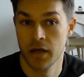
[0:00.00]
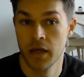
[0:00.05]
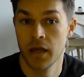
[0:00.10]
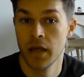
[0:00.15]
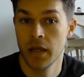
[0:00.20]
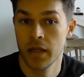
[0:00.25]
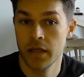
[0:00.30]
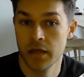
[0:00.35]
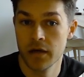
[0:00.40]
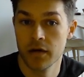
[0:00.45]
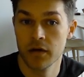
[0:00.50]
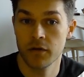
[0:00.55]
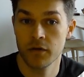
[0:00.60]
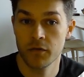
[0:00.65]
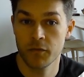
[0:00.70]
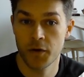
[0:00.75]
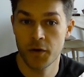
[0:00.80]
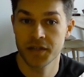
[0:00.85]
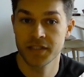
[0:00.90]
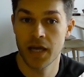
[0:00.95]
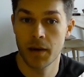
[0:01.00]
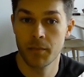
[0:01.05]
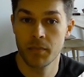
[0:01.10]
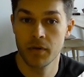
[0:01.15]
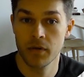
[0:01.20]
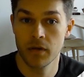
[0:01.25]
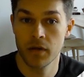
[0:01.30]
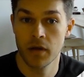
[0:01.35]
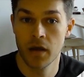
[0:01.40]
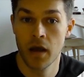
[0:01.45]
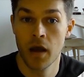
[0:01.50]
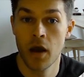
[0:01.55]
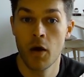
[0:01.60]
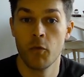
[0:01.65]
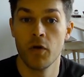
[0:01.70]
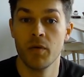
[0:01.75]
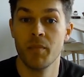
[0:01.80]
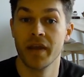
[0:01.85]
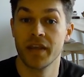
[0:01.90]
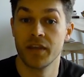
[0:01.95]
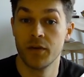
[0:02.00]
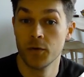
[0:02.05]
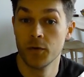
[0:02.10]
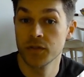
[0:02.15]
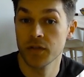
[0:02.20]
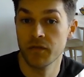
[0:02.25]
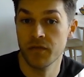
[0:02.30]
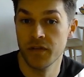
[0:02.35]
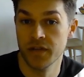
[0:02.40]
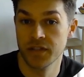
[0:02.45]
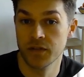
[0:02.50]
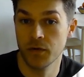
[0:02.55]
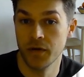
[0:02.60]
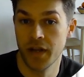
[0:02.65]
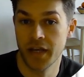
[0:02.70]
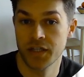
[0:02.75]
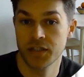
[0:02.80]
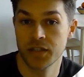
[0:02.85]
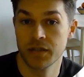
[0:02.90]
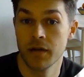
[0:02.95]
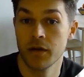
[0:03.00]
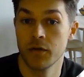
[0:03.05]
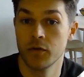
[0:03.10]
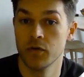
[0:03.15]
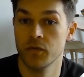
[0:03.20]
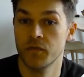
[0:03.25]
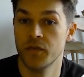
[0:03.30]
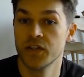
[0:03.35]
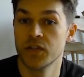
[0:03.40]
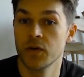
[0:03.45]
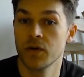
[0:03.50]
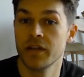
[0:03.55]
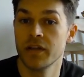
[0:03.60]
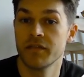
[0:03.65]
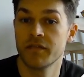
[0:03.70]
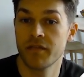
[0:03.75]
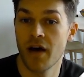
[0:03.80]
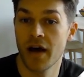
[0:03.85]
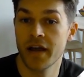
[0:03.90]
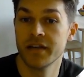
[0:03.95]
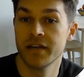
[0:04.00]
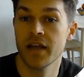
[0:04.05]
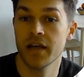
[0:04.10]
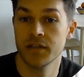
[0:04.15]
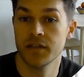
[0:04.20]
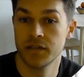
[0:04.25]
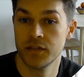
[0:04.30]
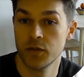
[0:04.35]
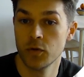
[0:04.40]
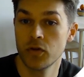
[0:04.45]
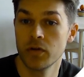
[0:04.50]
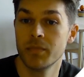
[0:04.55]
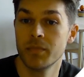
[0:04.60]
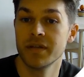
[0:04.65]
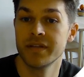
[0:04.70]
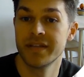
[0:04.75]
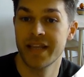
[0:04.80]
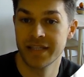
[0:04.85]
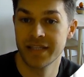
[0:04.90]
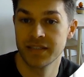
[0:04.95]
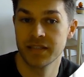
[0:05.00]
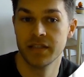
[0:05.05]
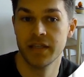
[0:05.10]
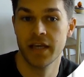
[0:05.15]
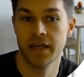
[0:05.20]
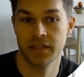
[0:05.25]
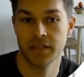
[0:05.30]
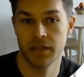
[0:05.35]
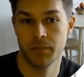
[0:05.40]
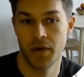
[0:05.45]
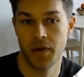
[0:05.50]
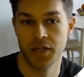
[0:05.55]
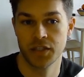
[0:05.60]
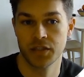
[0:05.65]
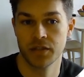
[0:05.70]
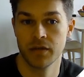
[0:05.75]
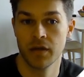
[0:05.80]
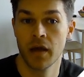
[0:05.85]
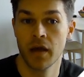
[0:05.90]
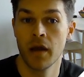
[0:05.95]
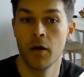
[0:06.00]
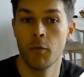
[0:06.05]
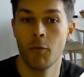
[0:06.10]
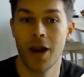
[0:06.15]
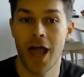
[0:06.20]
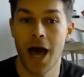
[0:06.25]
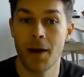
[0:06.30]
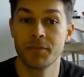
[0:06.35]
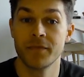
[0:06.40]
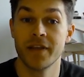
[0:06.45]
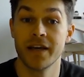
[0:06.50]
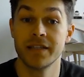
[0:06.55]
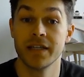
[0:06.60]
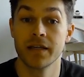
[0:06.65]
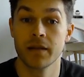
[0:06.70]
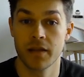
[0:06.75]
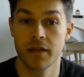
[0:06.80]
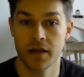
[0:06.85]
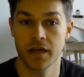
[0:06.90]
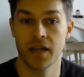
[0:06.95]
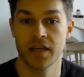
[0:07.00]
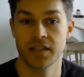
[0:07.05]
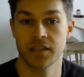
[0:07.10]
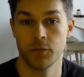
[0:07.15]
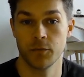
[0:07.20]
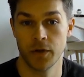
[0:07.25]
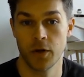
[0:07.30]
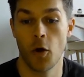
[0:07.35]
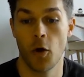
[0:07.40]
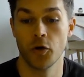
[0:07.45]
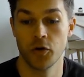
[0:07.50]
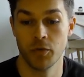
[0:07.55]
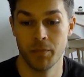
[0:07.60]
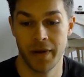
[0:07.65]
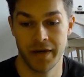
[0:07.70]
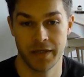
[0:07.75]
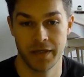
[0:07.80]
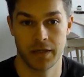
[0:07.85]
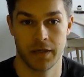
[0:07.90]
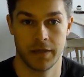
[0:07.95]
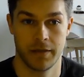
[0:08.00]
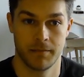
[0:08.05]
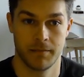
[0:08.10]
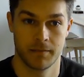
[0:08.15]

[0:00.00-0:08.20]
Here, for example, we make use of this connection to visually find a suitable density estimation while updating the clustering automatically.